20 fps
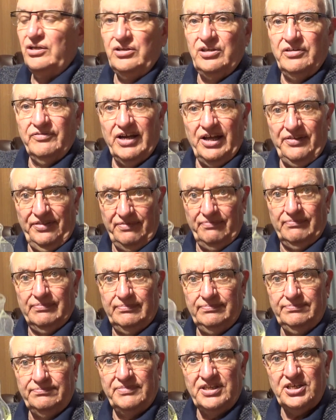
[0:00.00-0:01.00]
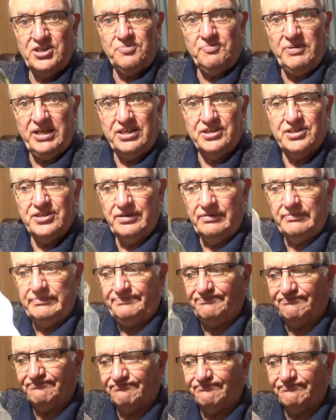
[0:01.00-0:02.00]
you've got this piece.
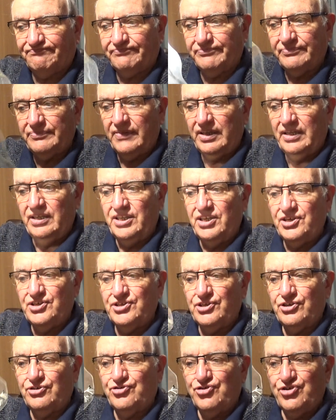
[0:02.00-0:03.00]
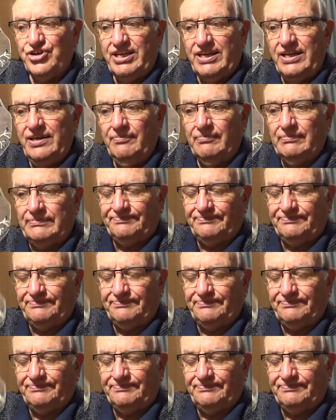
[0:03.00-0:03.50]
And this is a tree.